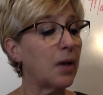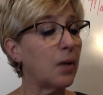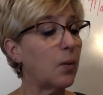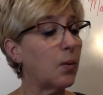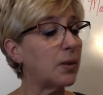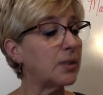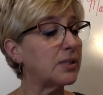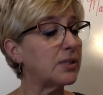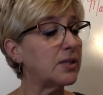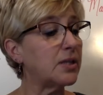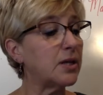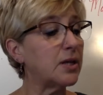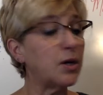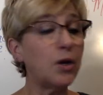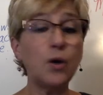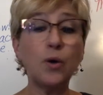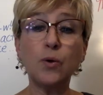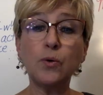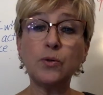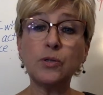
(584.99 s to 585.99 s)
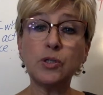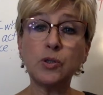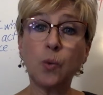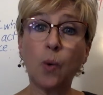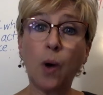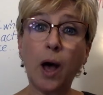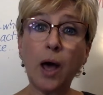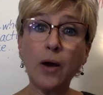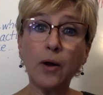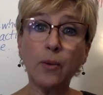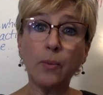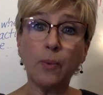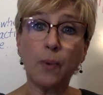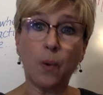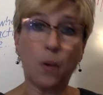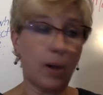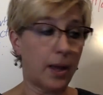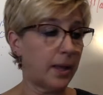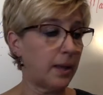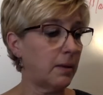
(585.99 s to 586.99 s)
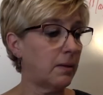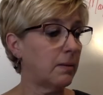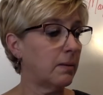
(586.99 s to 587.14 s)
was the new squatter boy.